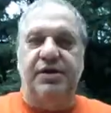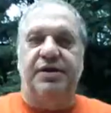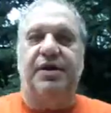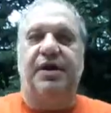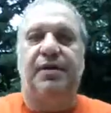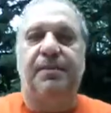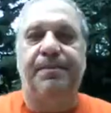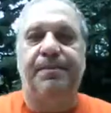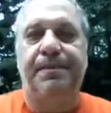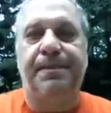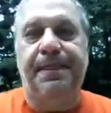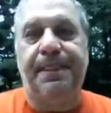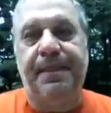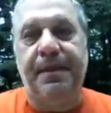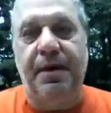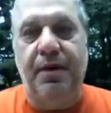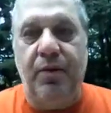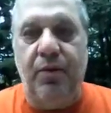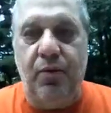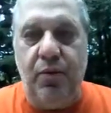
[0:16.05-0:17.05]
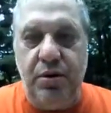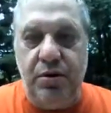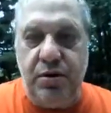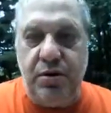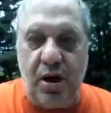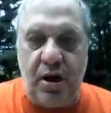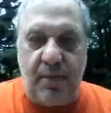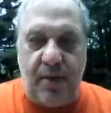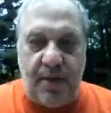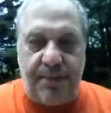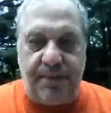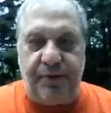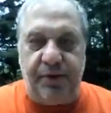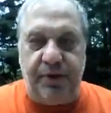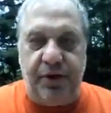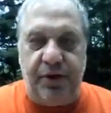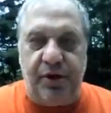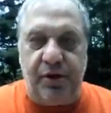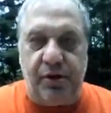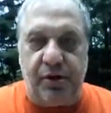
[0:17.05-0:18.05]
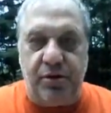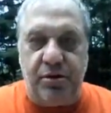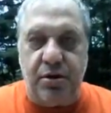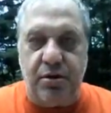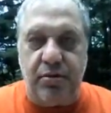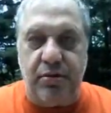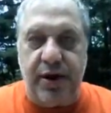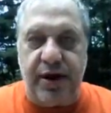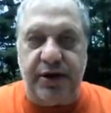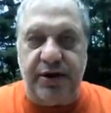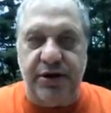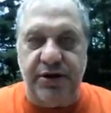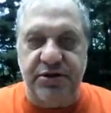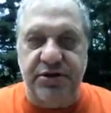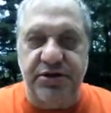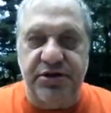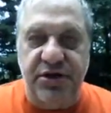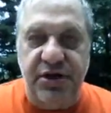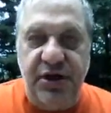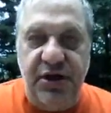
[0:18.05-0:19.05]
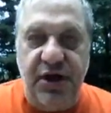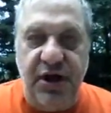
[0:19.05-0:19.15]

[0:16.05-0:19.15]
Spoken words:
Now, we'll talk about political correctness